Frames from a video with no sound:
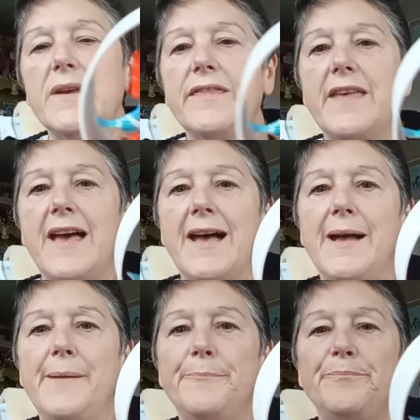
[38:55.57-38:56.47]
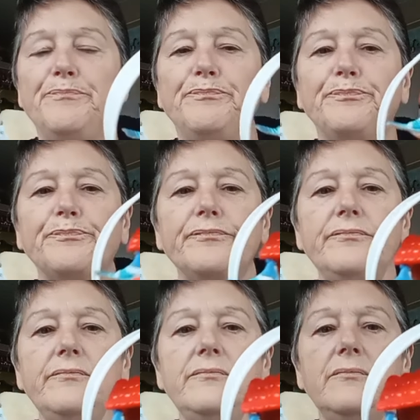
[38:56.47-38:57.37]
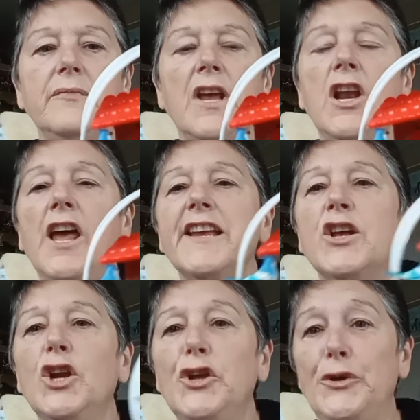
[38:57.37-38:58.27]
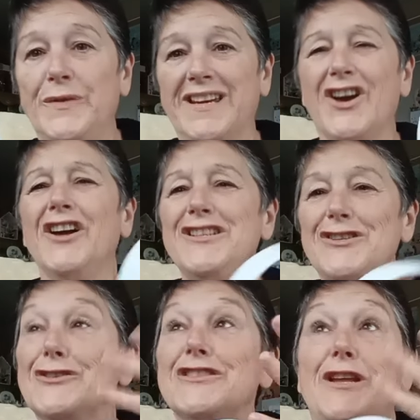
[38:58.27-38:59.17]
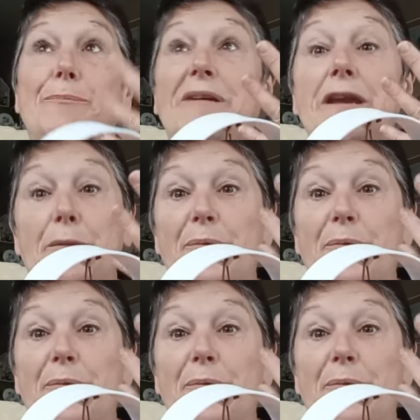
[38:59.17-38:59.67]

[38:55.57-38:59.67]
with um, like glue that kind of looks like peanut